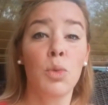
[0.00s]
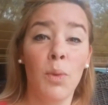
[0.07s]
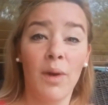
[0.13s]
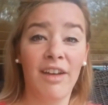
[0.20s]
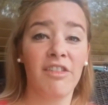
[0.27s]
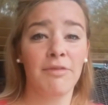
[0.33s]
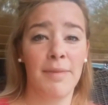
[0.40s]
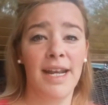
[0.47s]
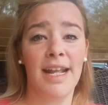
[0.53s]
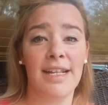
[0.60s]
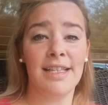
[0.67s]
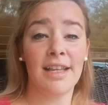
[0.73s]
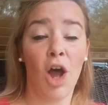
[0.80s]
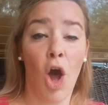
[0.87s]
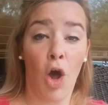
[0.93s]
12
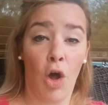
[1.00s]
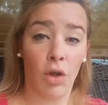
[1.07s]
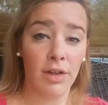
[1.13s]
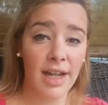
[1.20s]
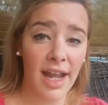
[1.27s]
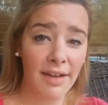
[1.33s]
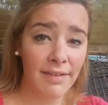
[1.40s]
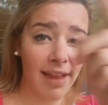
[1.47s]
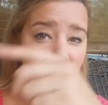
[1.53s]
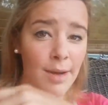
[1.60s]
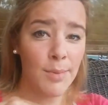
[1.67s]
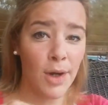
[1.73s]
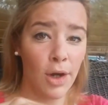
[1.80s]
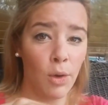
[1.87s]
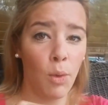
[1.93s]
minutes, all day of
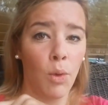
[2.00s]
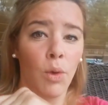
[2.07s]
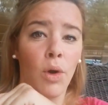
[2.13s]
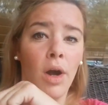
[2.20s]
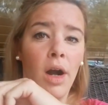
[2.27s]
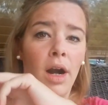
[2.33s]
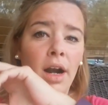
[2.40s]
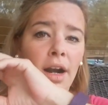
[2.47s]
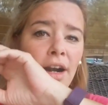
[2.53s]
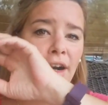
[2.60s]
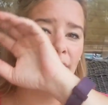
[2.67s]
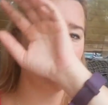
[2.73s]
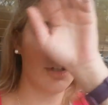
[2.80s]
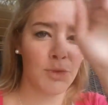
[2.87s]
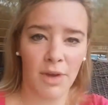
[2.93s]
labor,
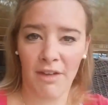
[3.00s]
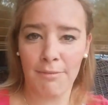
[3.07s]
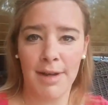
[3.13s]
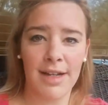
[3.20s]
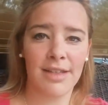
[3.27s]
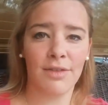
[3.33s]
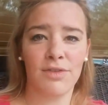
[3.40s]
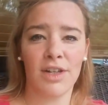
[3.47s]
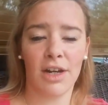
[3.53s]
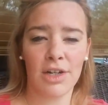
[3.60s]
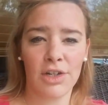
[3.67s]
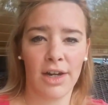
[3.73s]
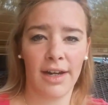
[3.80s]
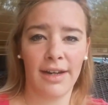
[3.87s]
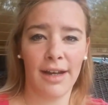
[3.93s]
or 12 minutes of
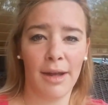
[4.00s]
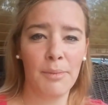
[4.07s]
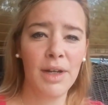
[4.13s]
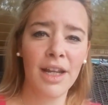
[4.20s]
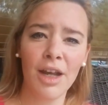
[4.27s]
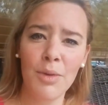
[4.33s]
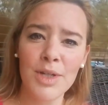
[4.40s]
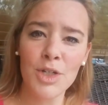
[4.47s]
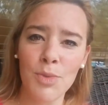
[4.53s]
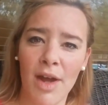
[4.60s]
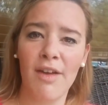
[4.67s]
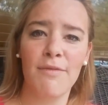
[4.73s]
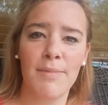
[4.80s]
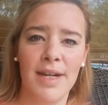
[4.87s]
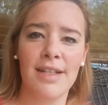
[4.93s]
surgery. I'm gonna go with
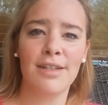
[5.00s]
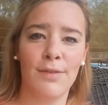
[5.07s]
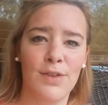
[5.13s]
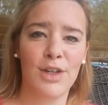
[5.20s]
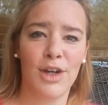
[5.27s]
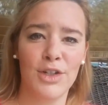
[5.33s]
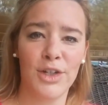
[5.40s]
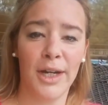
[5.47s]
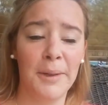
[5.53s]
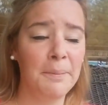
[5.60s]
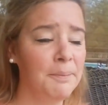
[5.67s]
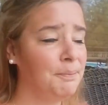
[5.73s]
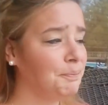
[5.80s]
12 minutes of surgery.